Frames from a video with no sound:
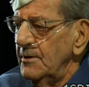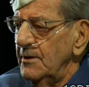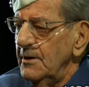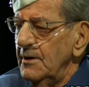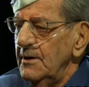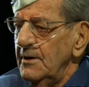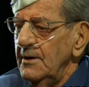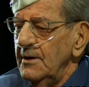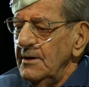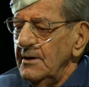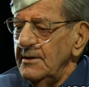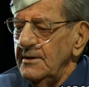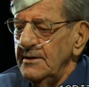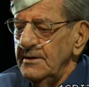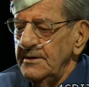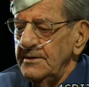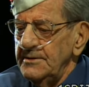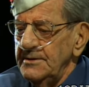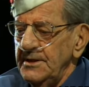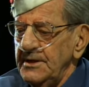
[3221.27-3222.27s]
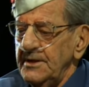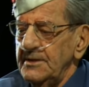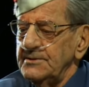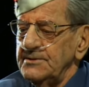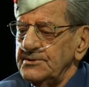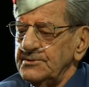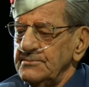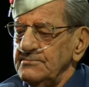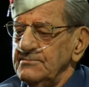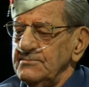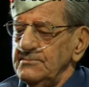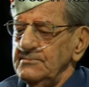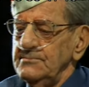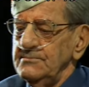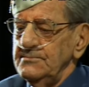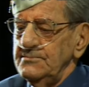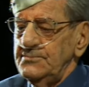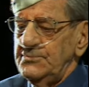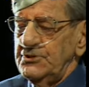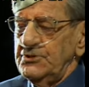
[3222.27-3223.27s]
and he had his just a
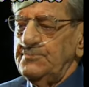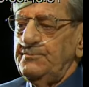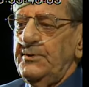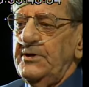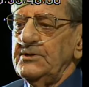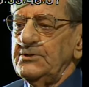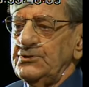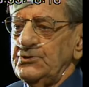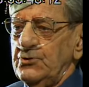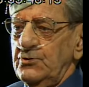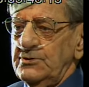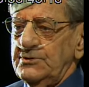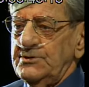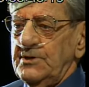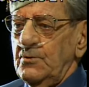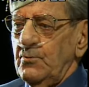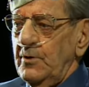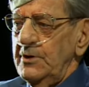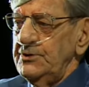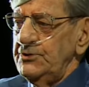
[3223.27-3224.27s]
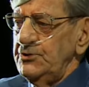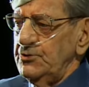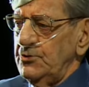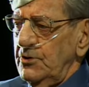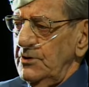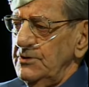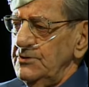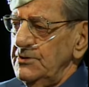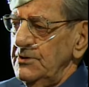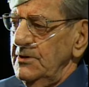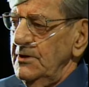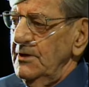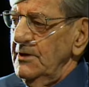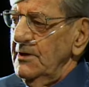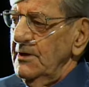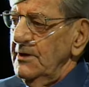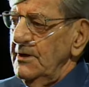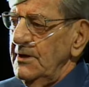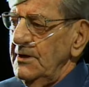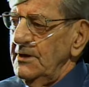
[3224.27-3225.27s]
pair of shorts on, white shorts
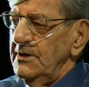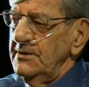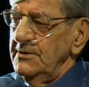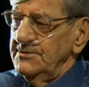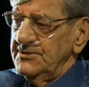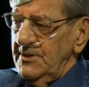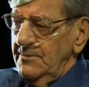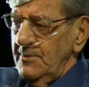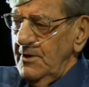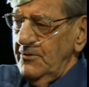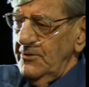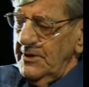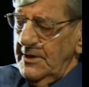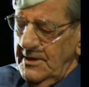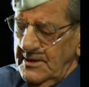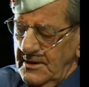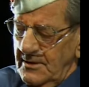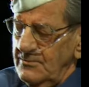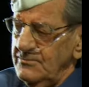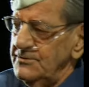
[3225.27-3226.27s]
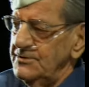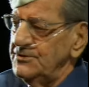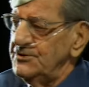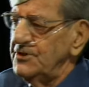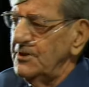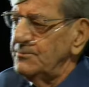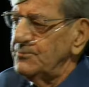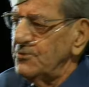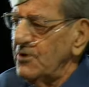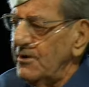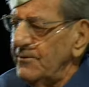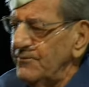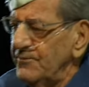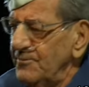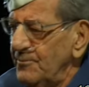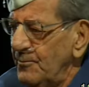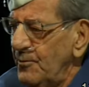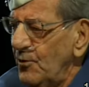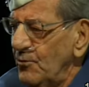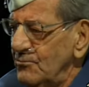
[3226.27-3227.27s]
Somehow he got out and he jumped off the boat,
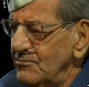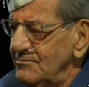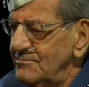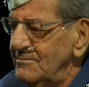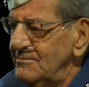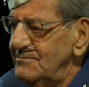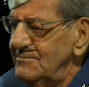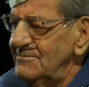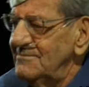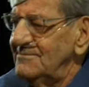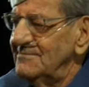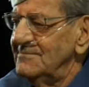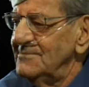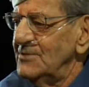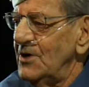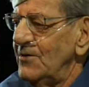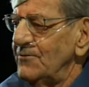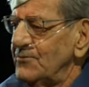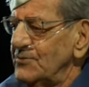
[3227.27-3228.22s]
off the ship.